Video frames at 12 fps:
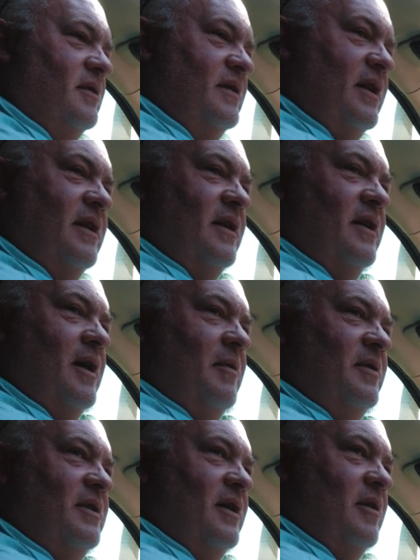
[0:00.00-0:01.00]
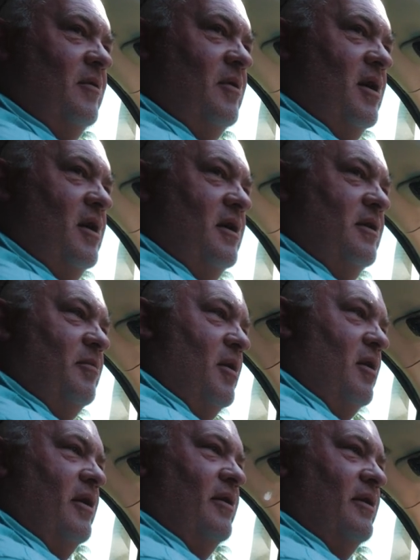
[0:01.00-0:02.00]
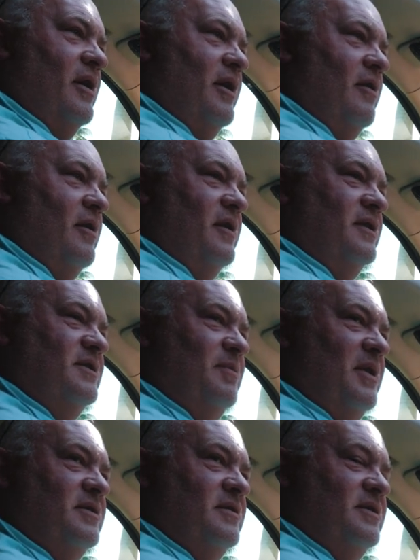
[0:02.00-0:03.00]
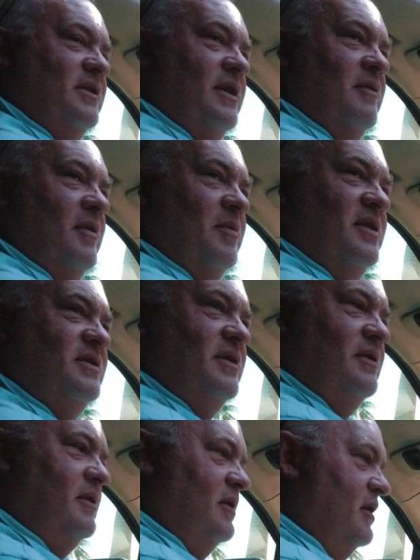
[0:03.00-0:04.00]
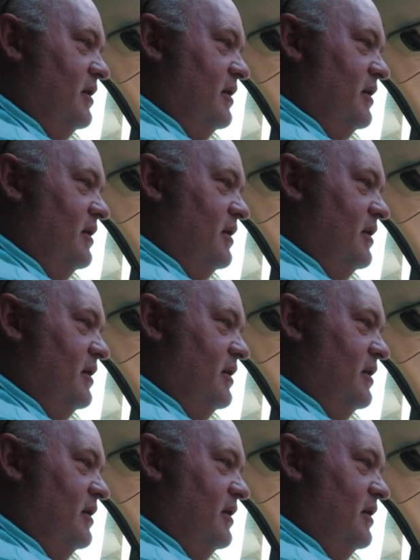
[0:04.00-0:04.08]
Tina and I will take a walk. Mario and I are on a special secret mission,